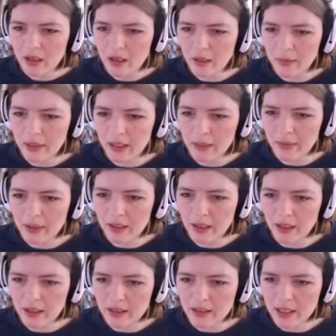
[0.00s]
I mean, that'd be
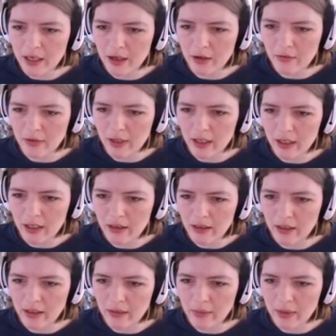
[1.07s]
kind of terrifying, I
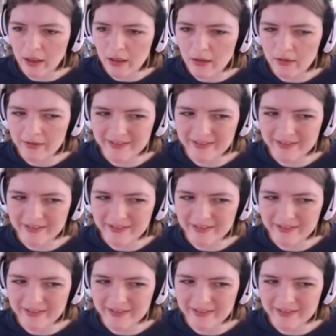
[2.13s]
think, but...